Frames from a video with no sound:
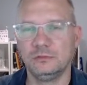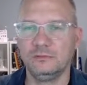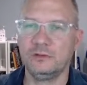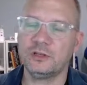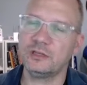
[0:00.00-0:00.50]

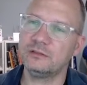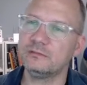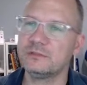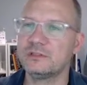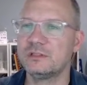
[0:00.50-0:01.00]

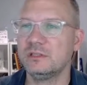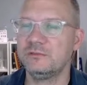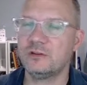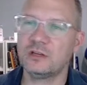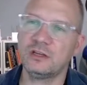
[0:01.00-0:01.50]
if
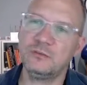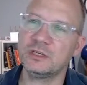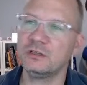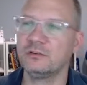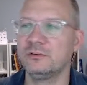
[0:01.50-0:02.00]
you're not humming
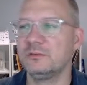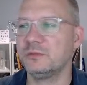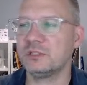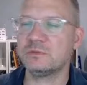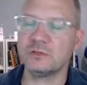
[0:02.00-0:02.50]
along to the
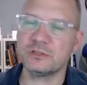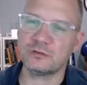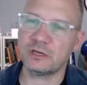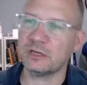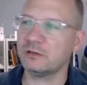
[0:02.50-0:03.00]
Beach Boys
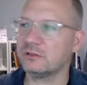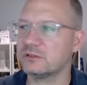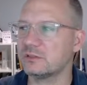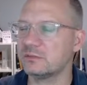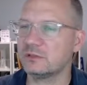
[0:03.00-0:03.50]
right now, there's
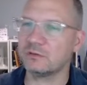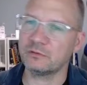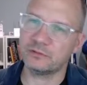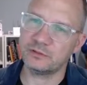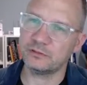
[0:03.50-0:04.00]
something wrong
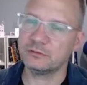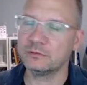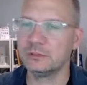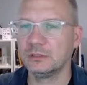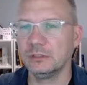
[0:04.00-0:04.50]
with you.
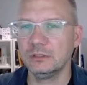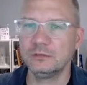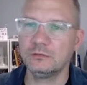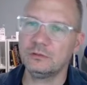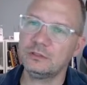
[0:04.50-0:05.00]

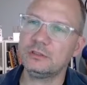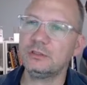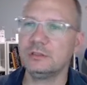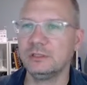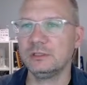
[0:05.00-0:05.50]

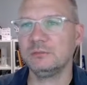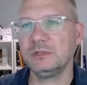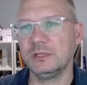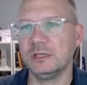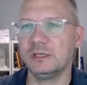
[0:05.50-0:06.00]
Wouldn't it be
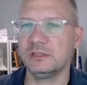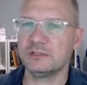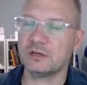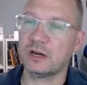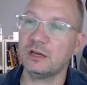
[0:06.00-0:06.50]
nice?
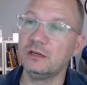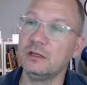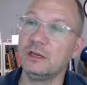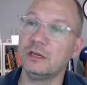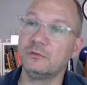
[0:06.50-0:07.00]
All right,
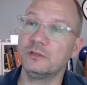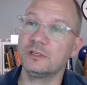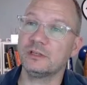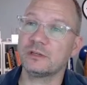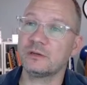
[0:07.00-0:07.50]
I don't want to
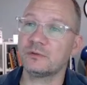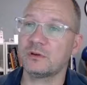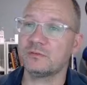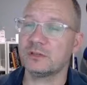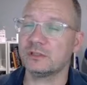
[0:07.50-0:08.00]
get a
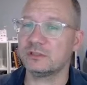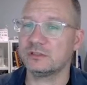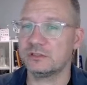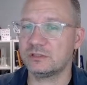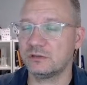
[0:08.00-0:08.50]
copyright
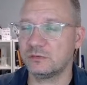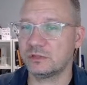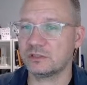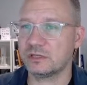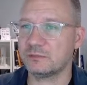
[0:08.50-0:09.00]
violation, so I
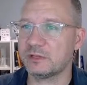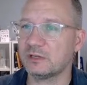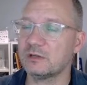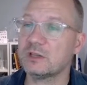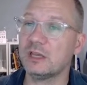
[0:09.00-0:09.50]
better stop
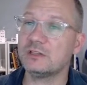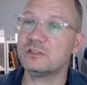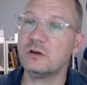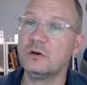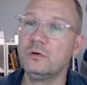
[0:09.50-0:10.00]
that. Okay,
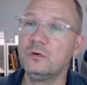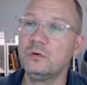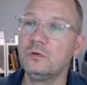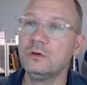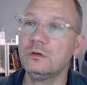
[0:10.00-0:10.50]

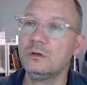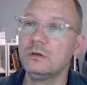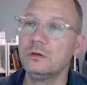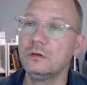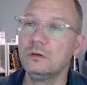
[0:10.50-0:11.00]
so
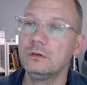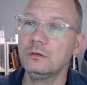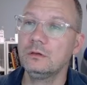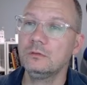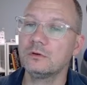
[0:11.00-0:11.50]

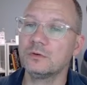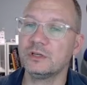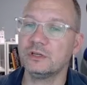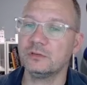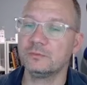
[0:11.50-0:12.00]
what are we
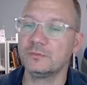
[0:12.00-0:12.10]
going to